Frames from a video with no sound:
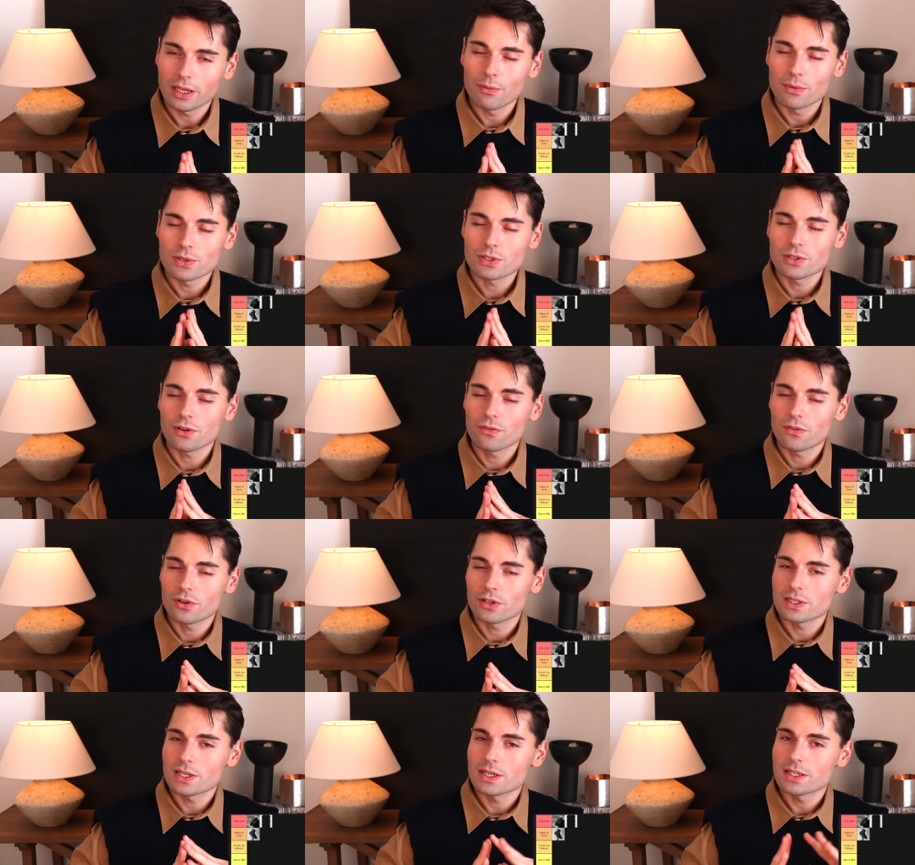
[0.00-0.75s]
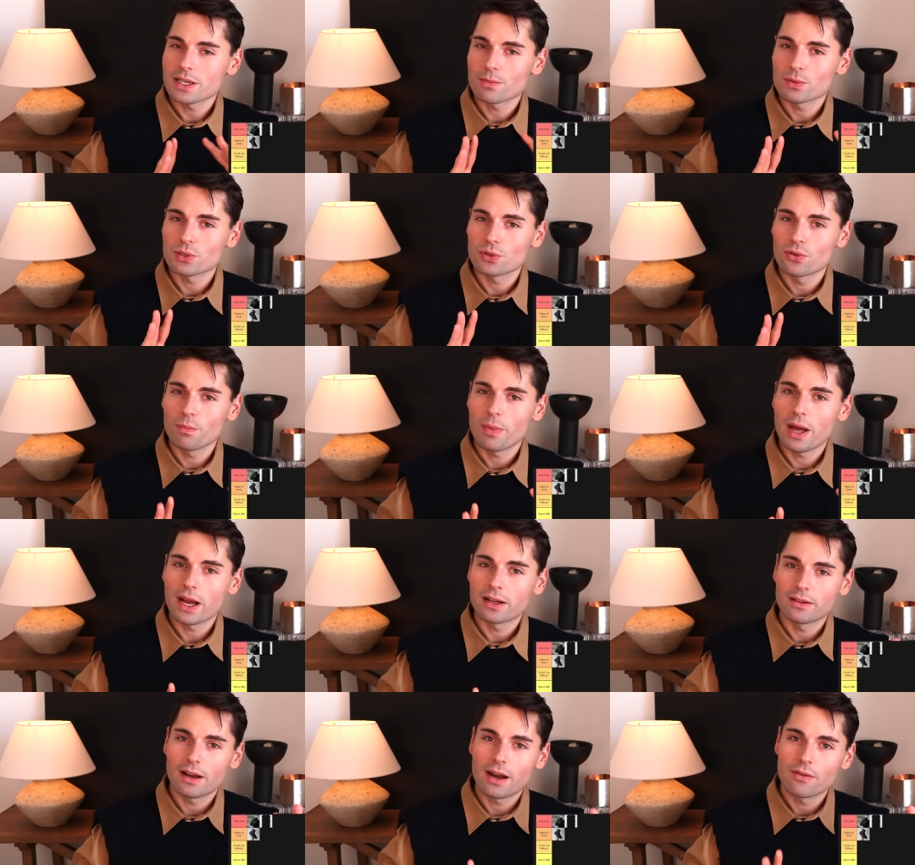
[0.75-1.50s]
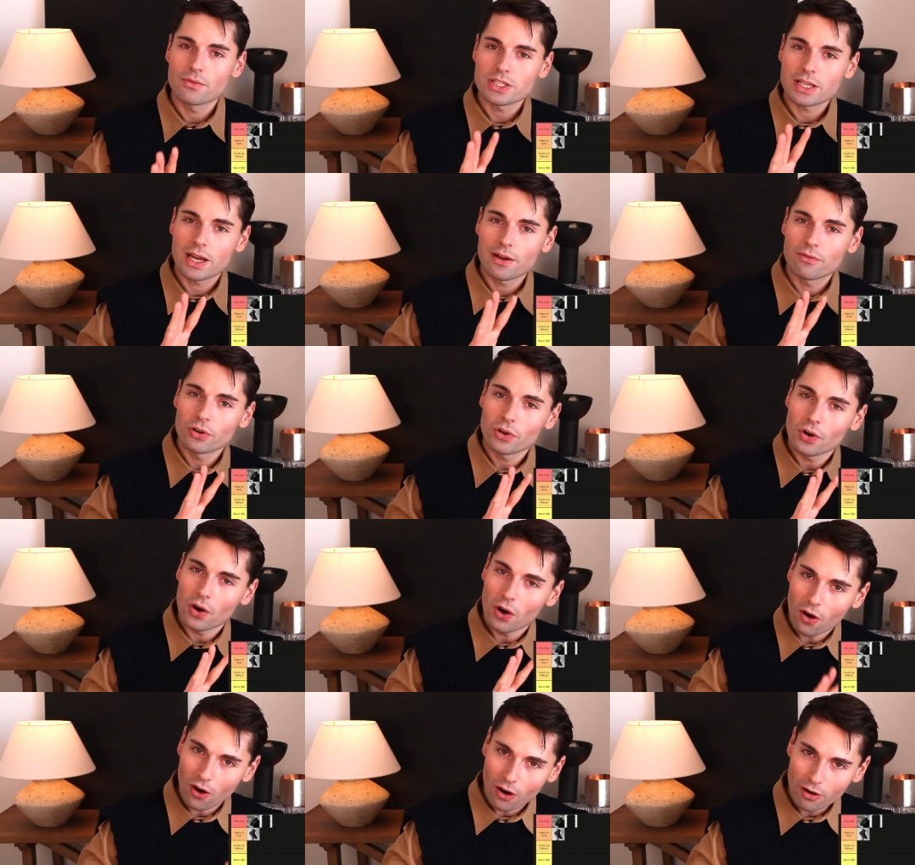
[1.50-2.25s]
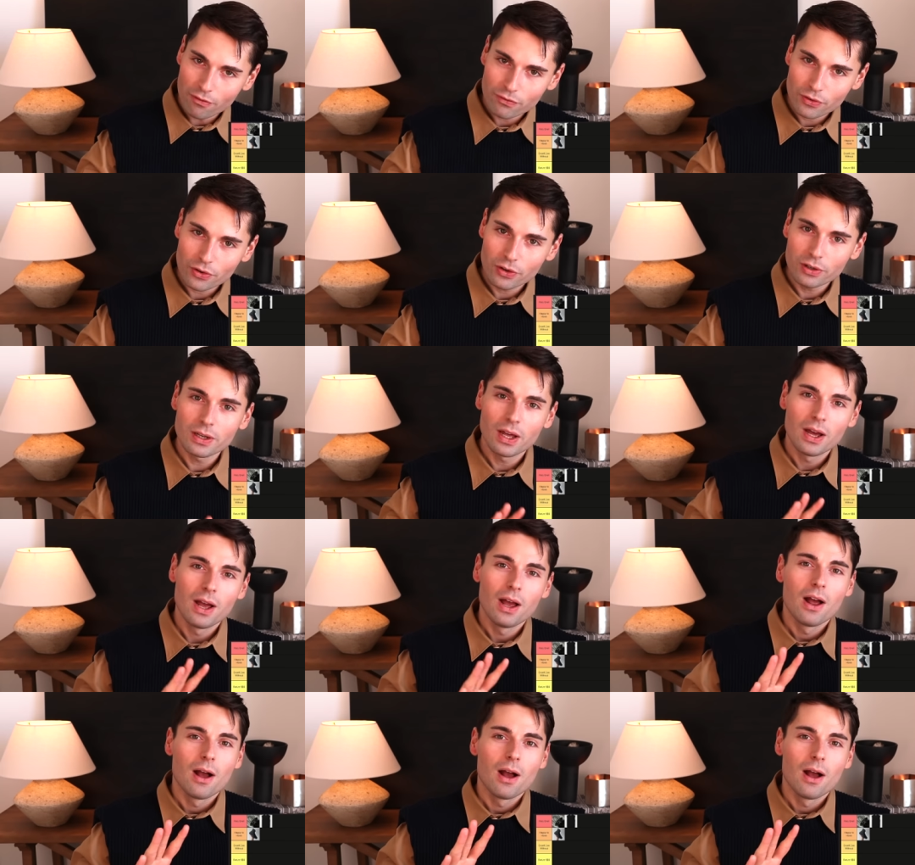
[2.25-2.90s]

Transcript: It wasn't the first exceptional bag that I was ever offered,